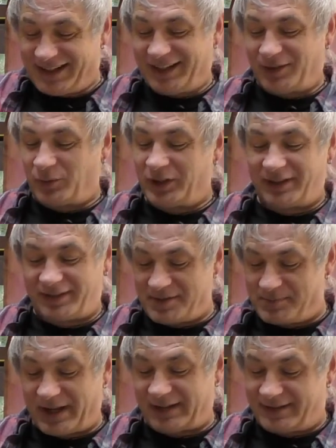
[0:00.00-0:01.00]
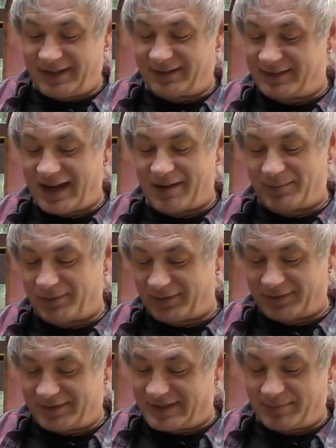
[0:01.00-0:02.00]
what is the best
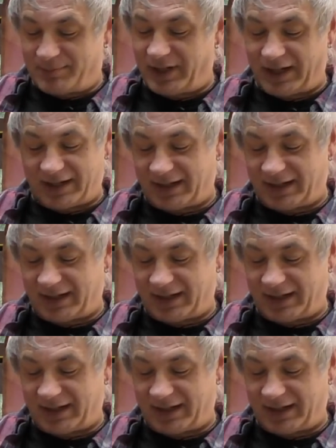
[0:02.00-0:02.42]
example to pick?